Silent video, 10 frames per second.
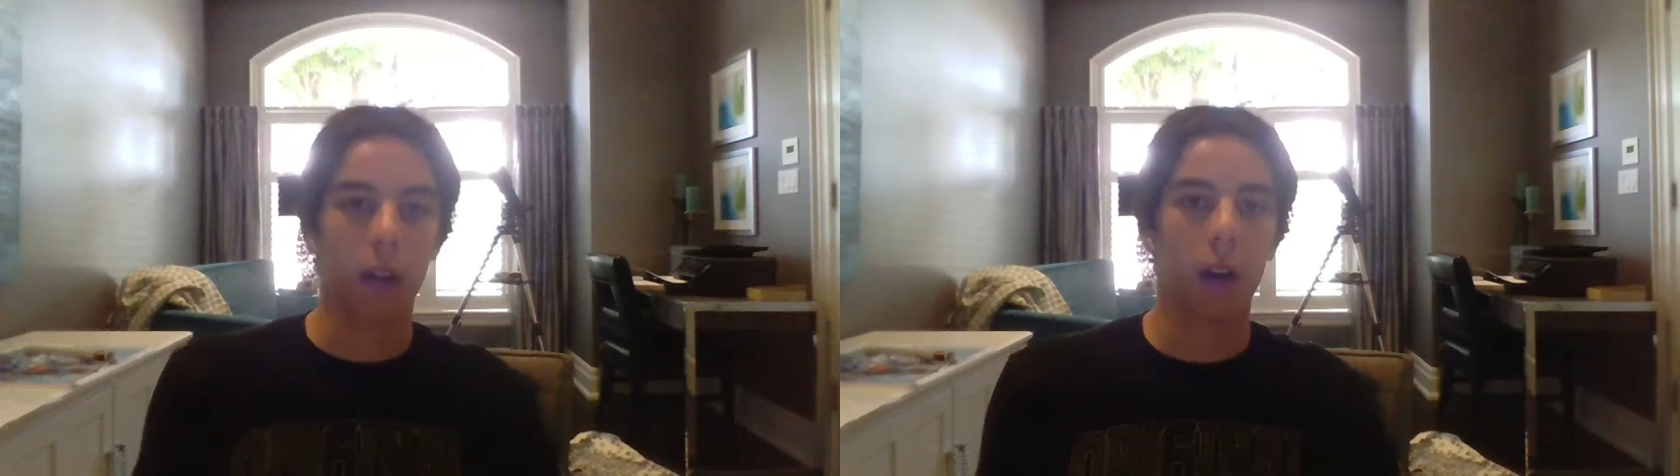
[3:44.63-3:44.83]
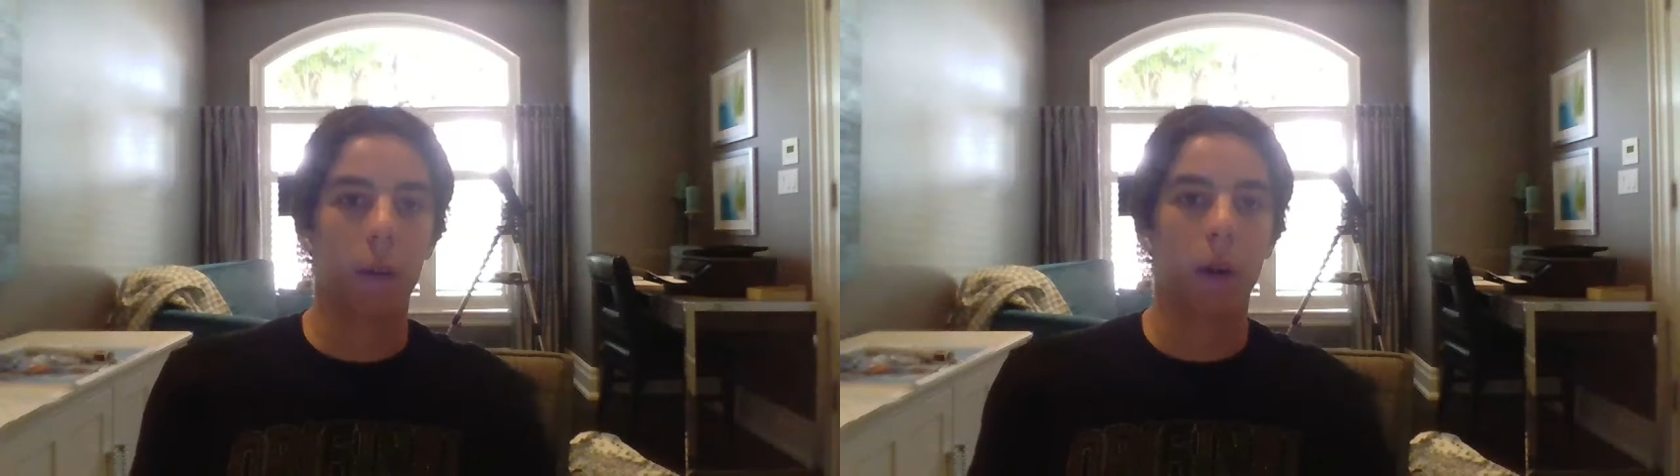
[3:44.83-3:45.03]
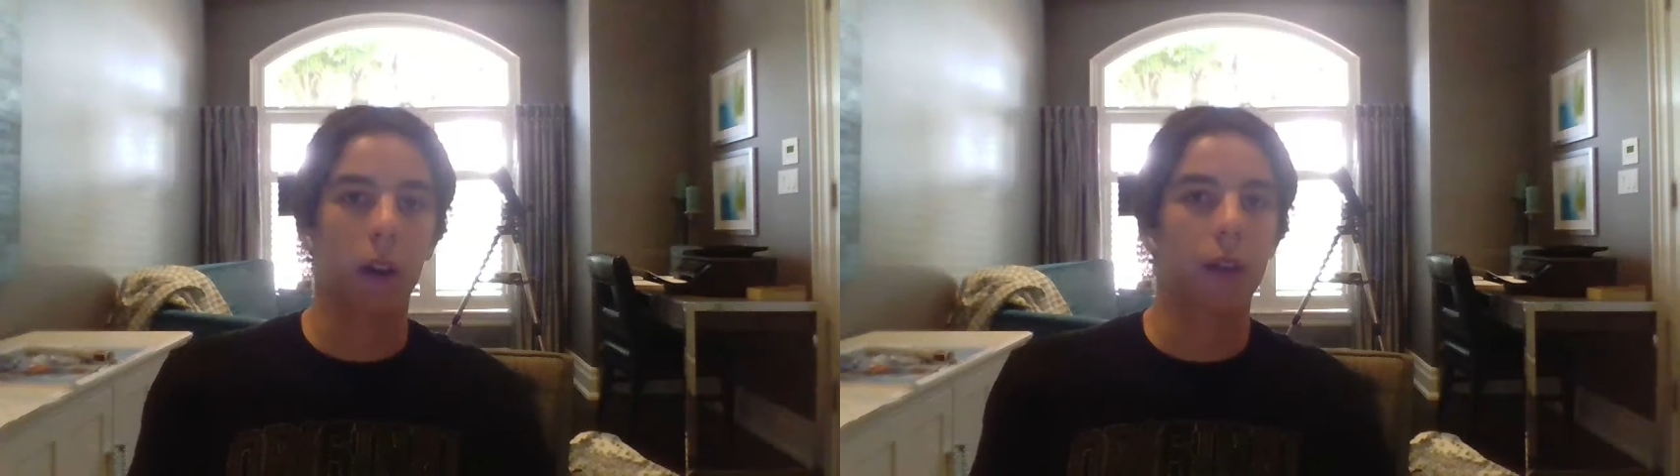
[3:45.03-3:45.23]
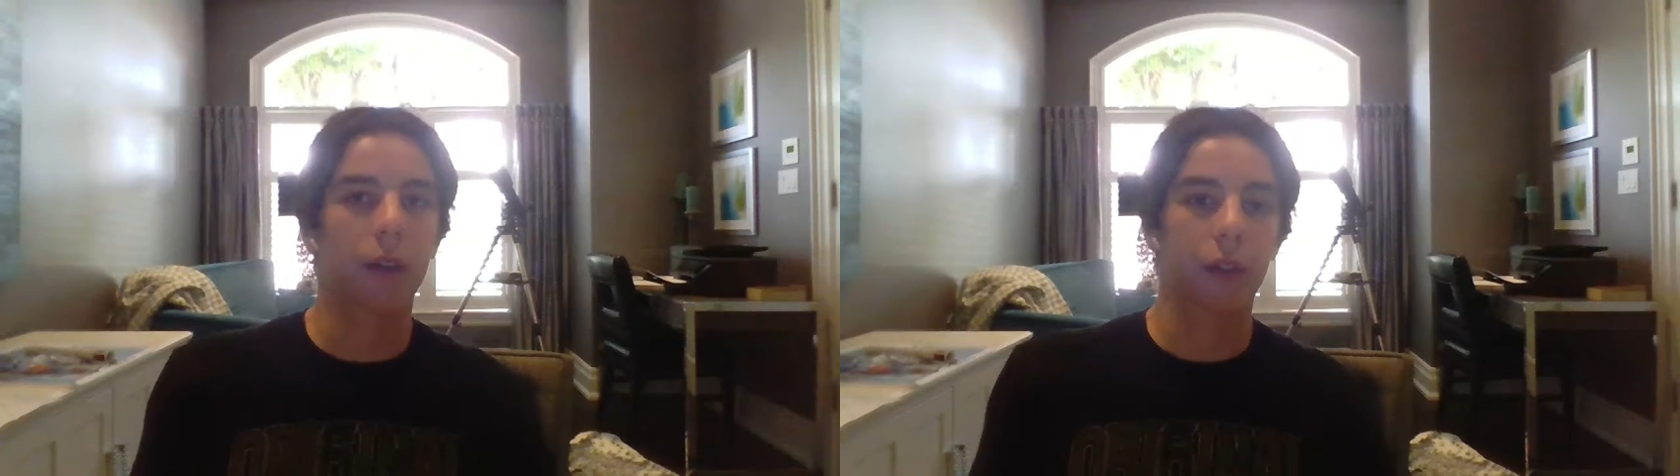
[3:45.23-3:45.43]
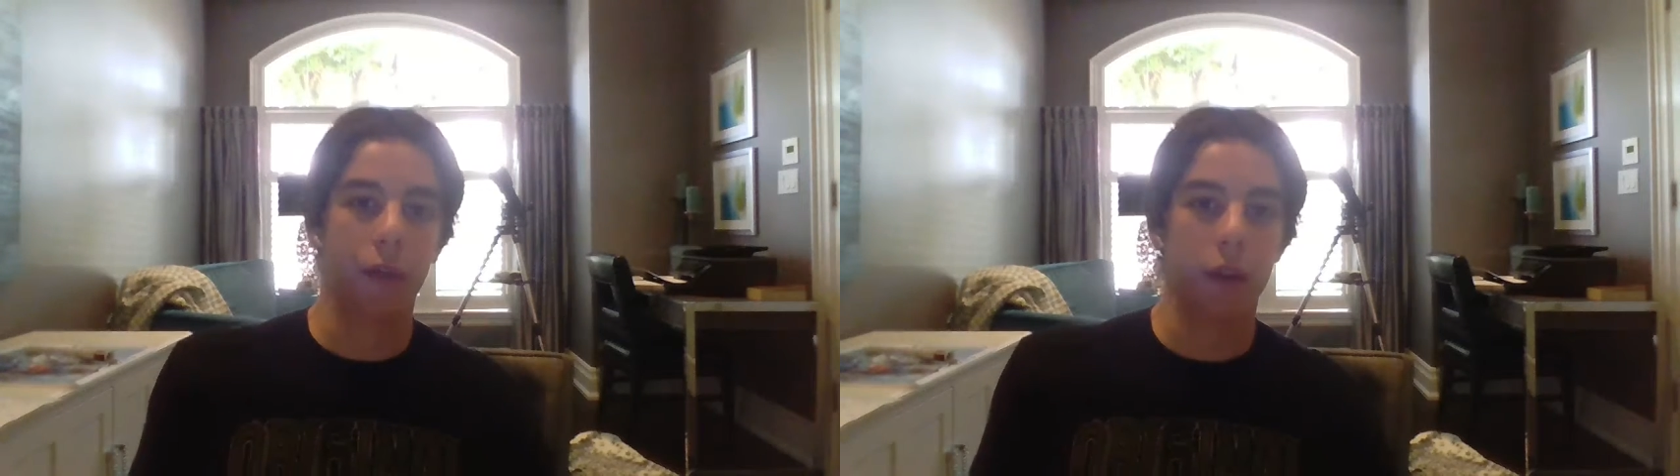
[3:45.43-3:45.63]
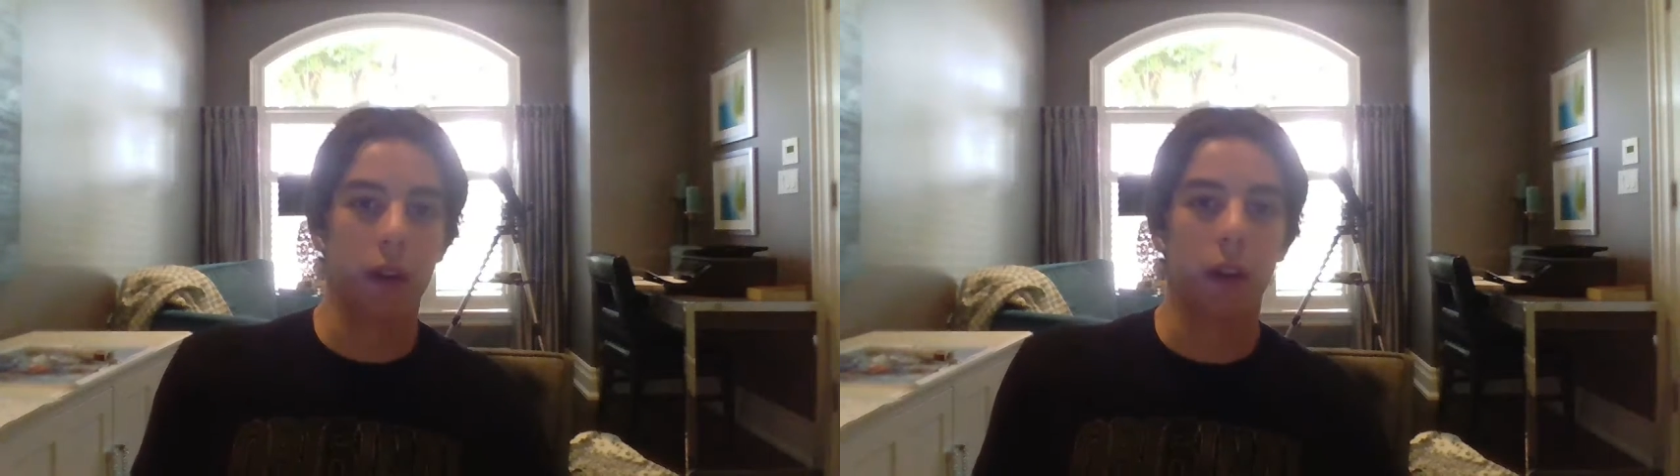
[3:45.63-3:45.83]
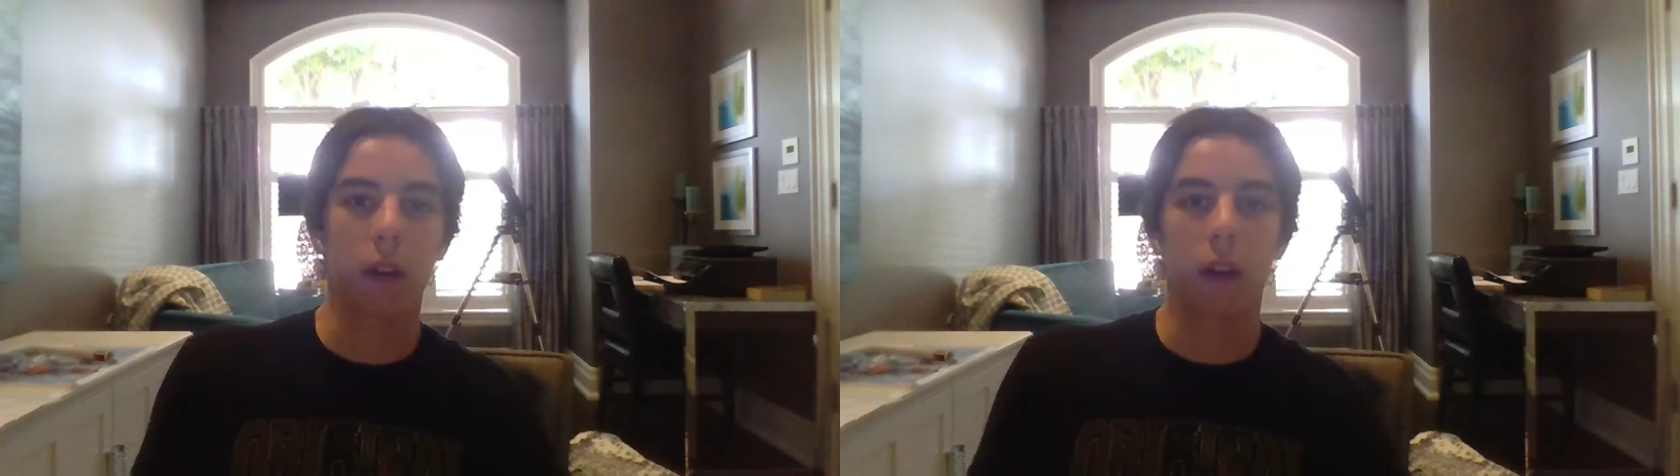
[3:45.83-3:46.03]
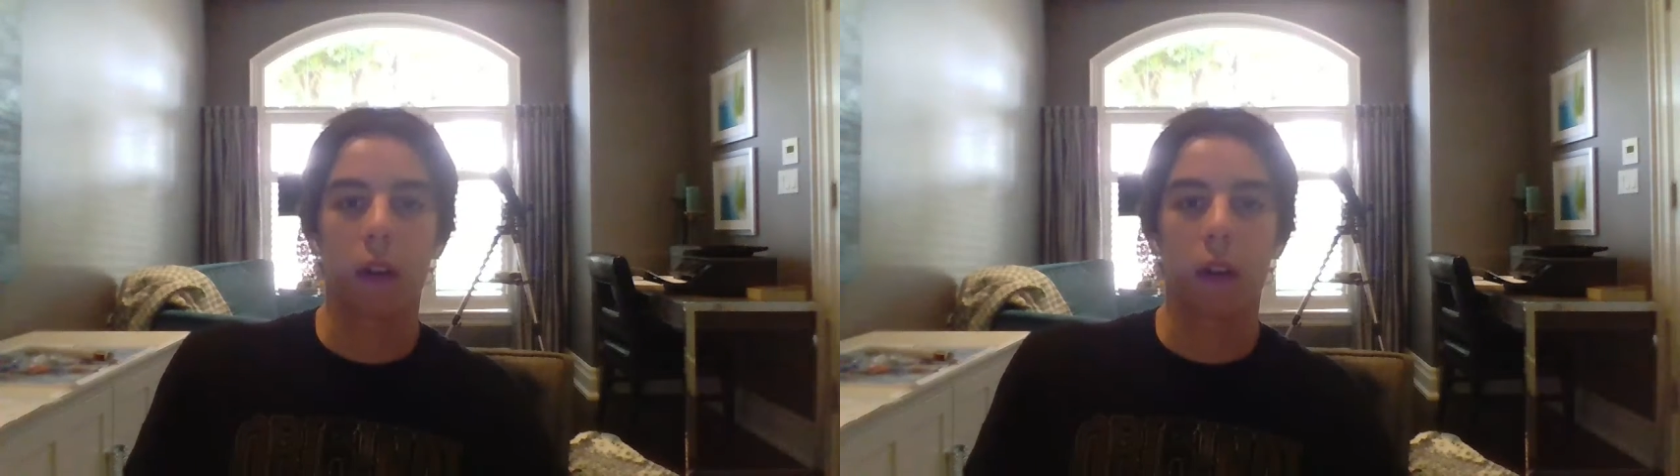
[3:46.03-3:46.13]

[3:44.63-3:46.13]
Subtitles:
AirPods for free.